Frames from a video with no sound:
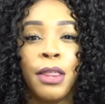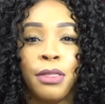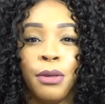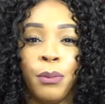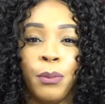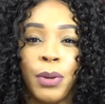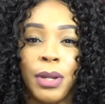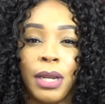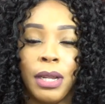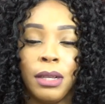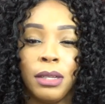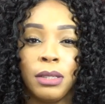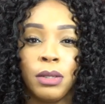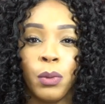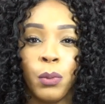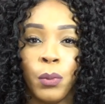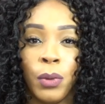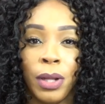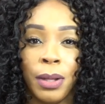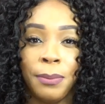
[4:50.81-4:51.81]
The
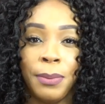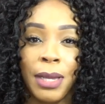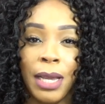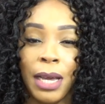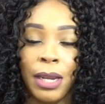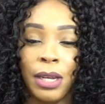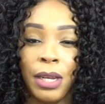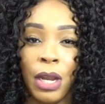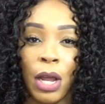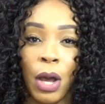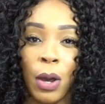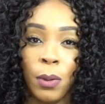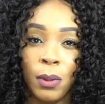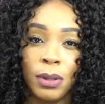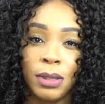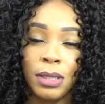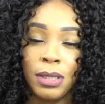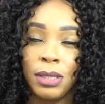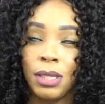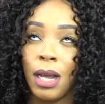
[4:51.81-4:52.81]
winners will be
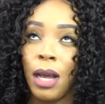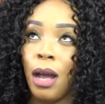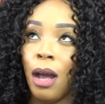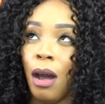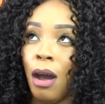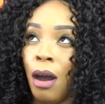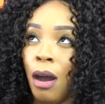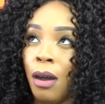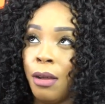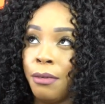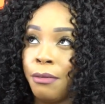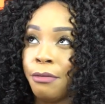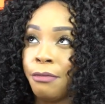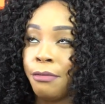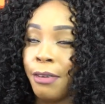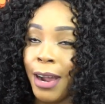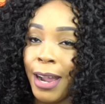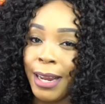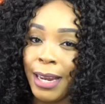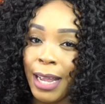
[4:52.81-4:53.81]
announced on
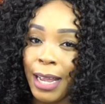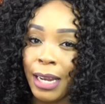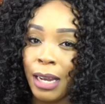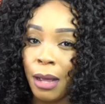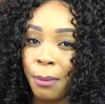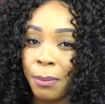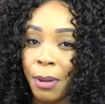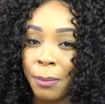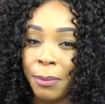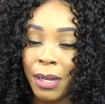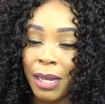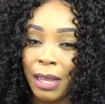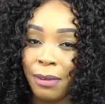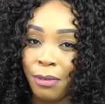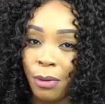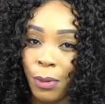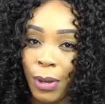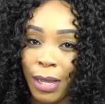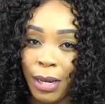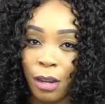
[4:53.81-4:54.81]
Friday in the upcoming
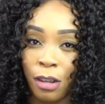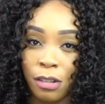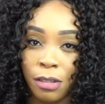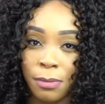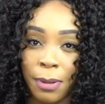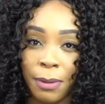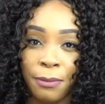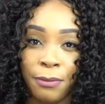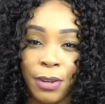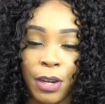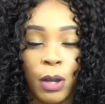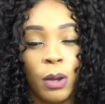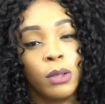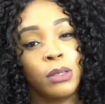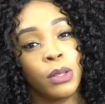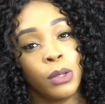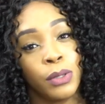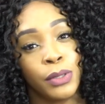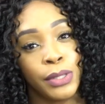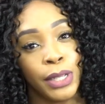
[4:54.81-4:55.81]
giveaway announcement video,
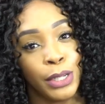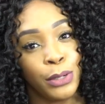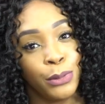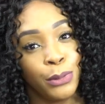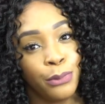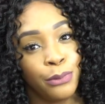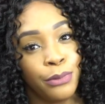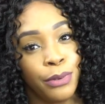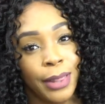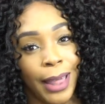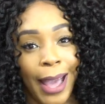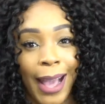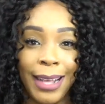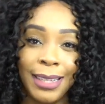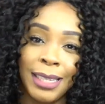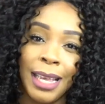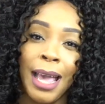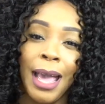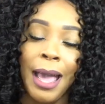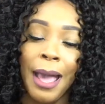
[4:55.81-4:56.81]
so stay tuned for
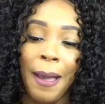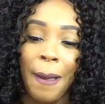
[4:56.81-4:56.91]
that.